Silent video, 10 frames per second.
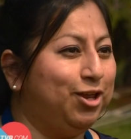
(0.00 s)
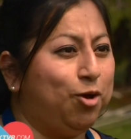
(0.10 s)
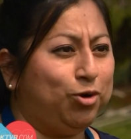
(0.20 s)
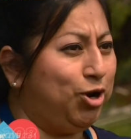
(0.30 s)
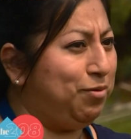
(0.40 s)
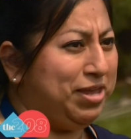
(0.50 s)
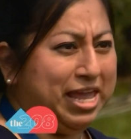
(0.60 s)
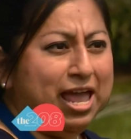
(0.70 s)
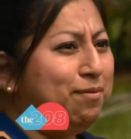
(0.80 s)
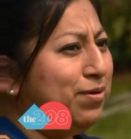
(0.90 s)
You know, we're going to be
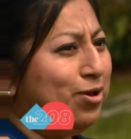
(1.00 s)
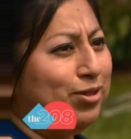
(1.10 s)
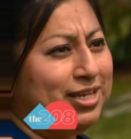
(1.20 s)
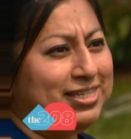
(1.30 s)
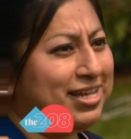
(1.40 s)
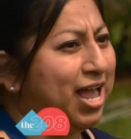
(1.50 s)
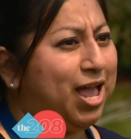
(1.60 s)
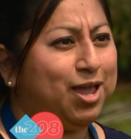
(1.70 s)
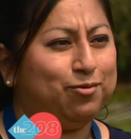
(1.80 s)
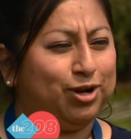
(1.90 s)
camping all this
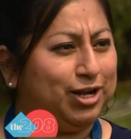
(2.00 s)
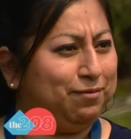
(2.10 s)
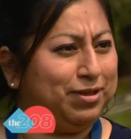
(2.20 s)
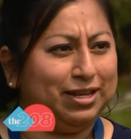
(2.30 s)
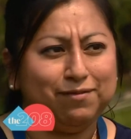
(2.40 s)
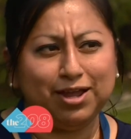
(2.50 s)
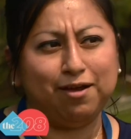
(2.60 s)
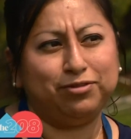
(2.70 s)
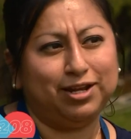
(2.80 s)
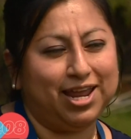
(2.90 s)
time. We're going to be
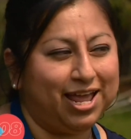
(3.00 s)
living off the